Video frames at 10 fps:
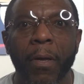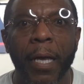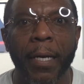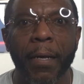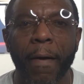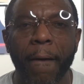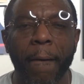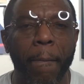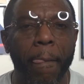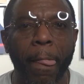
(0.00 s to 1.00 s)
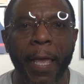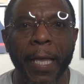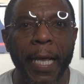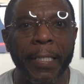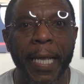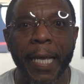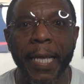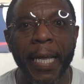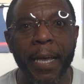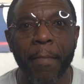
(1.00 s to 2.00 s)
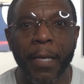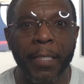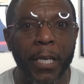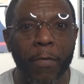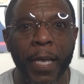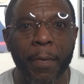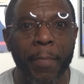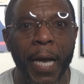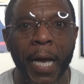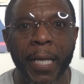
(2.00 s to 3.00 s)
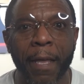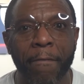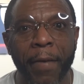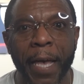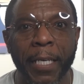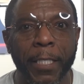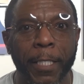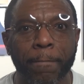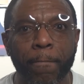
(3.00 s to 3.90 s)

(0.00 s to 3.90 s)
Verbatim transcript: and um and, and taking care of myself, get me out of here faster.